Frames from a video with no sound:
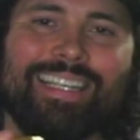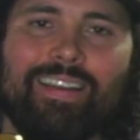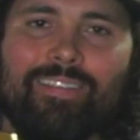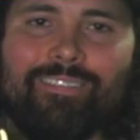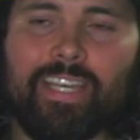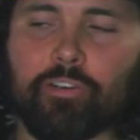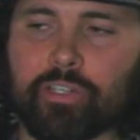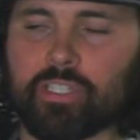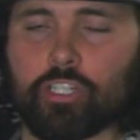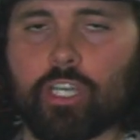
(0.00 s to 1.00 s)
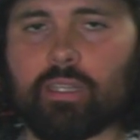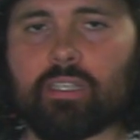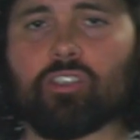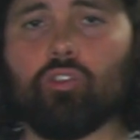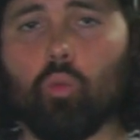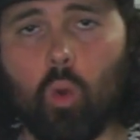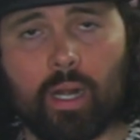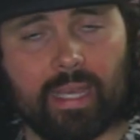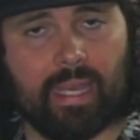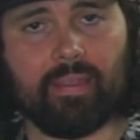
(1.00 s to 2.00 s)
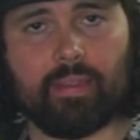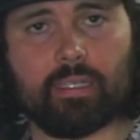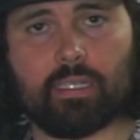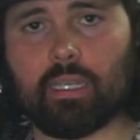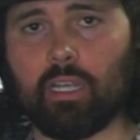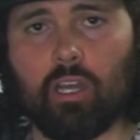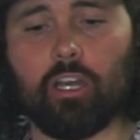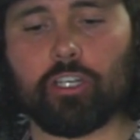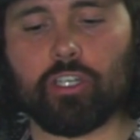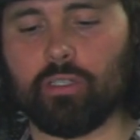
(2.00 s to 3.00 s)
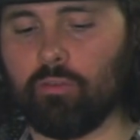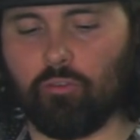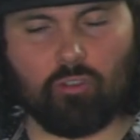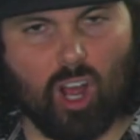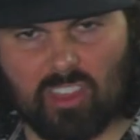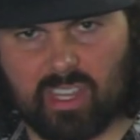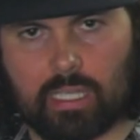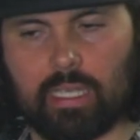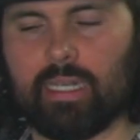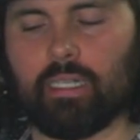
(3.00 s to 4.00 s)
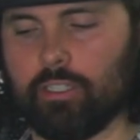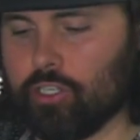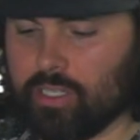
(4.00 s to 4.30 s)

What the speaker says: vigorously shake this. You want to get this concoction frothy and delicious.